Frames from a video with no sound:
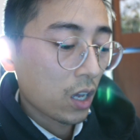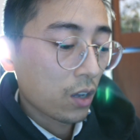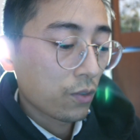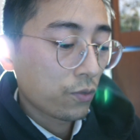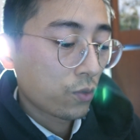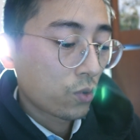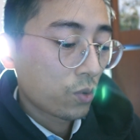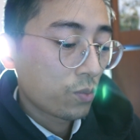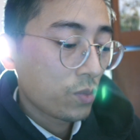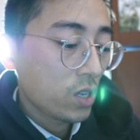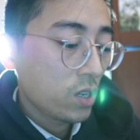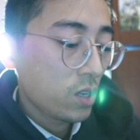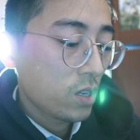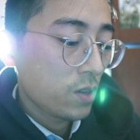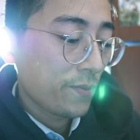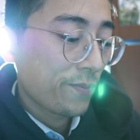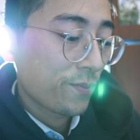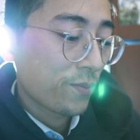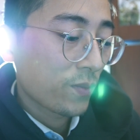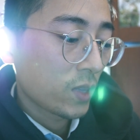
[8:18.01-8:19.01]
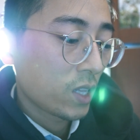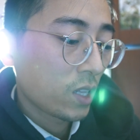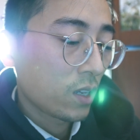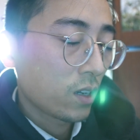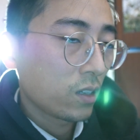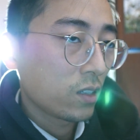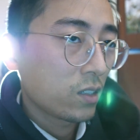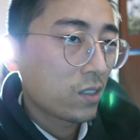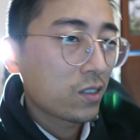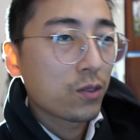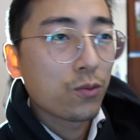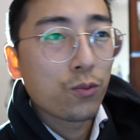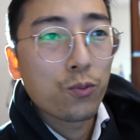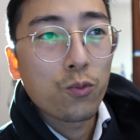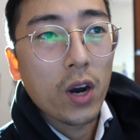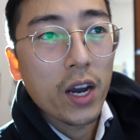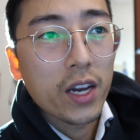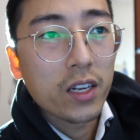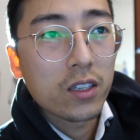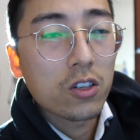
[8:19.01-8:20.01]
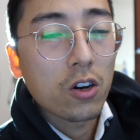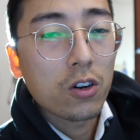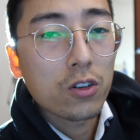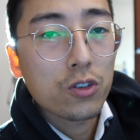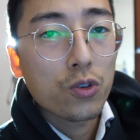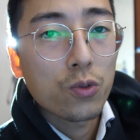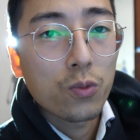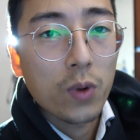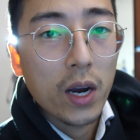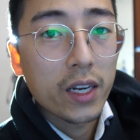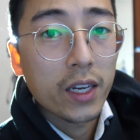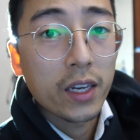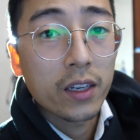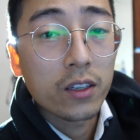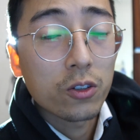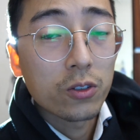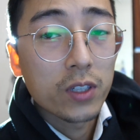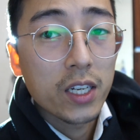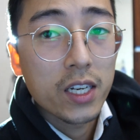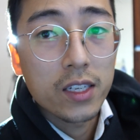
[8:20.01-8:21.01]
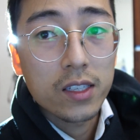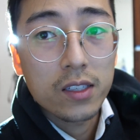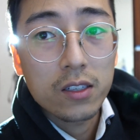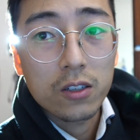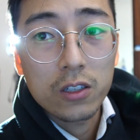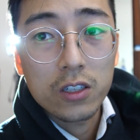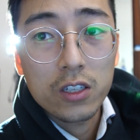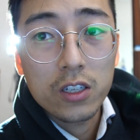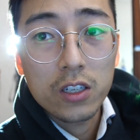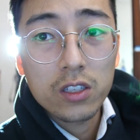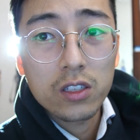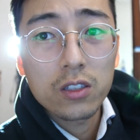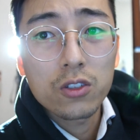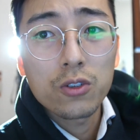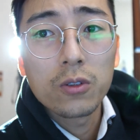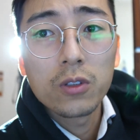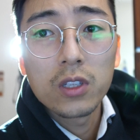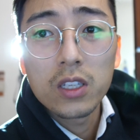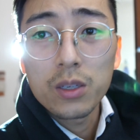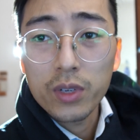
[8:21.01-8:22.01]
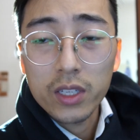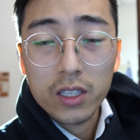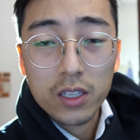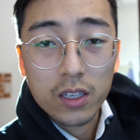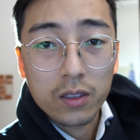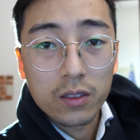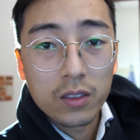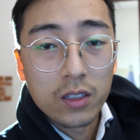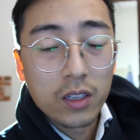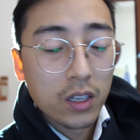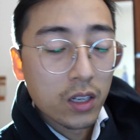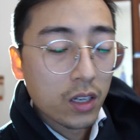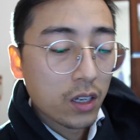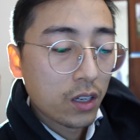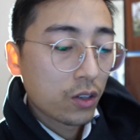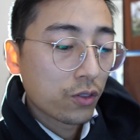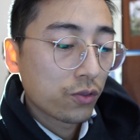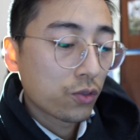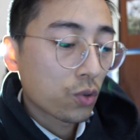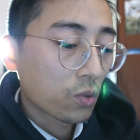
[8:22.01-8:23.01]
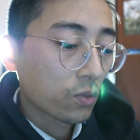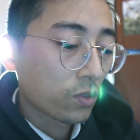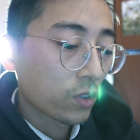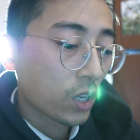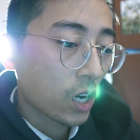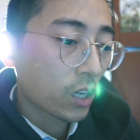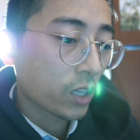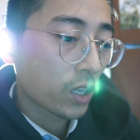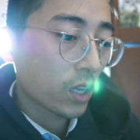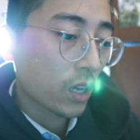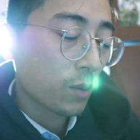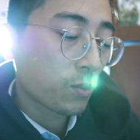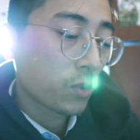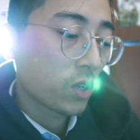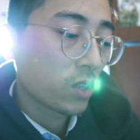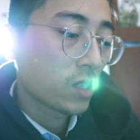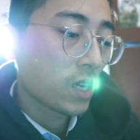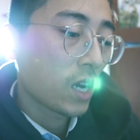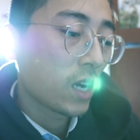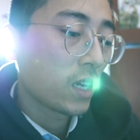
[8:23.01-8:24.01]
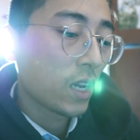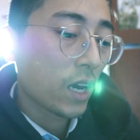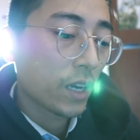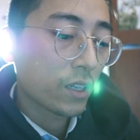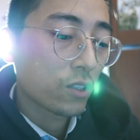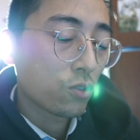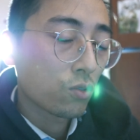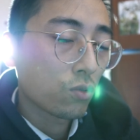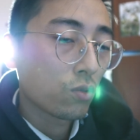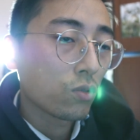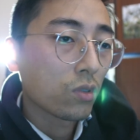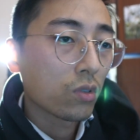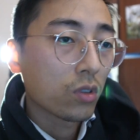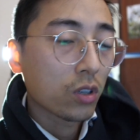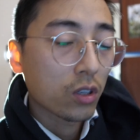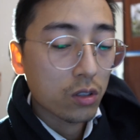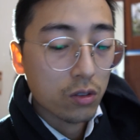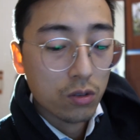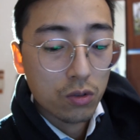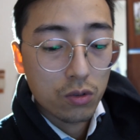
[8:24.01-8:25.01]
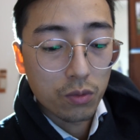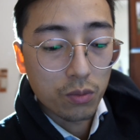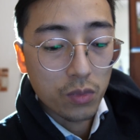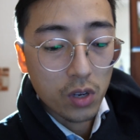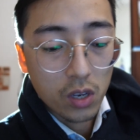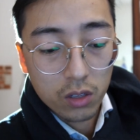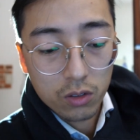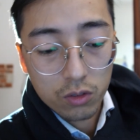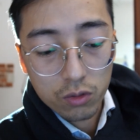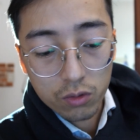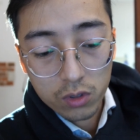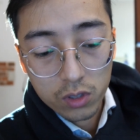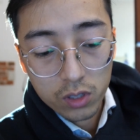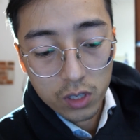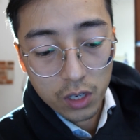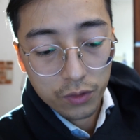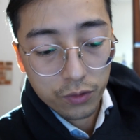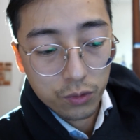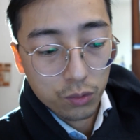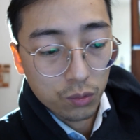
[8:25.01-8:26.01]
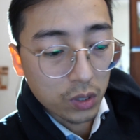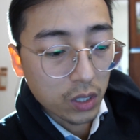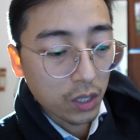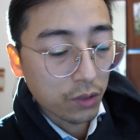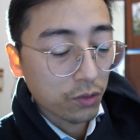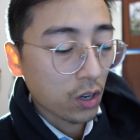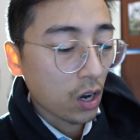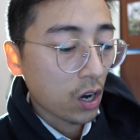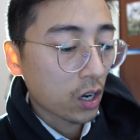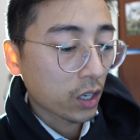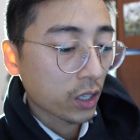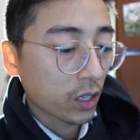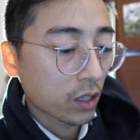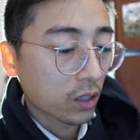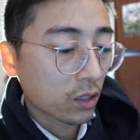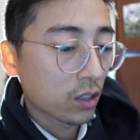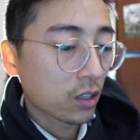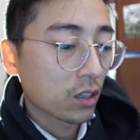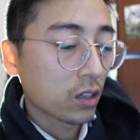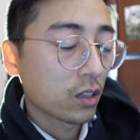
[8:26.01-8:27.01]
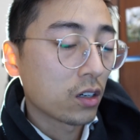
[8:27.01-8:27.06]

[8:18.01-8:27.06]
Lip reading: For me, ultra wide angle lenses are just too limited for vlogging, because I like to zoom into stuff when I vlog, and